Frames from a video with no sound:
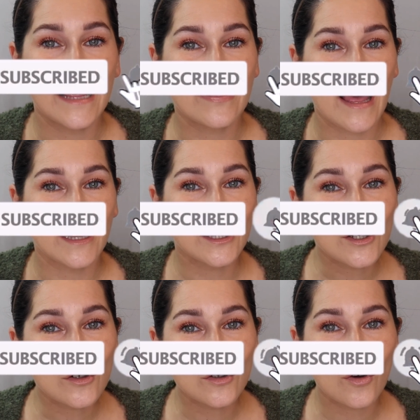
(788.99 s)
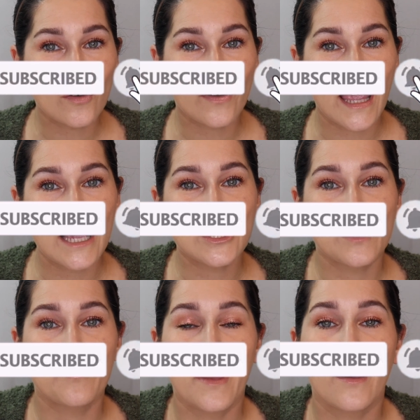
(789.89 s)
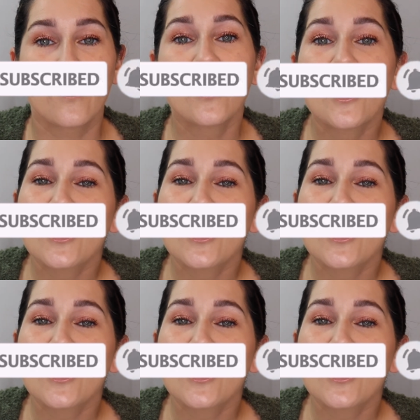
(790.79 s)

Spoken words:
hit that little notification bell